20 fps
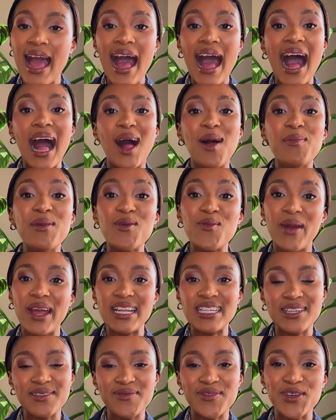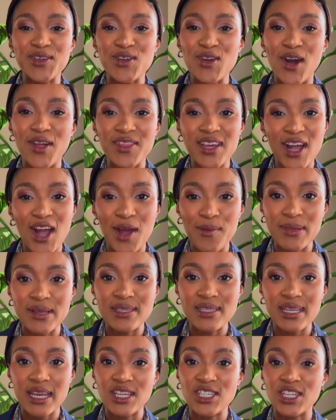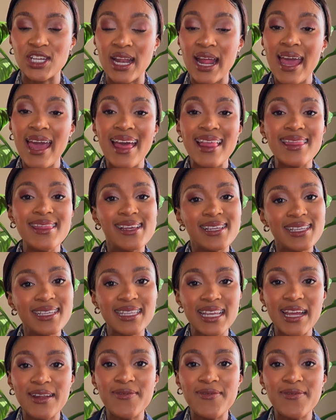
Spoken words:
I'll be waiting for you on the comment section. This is it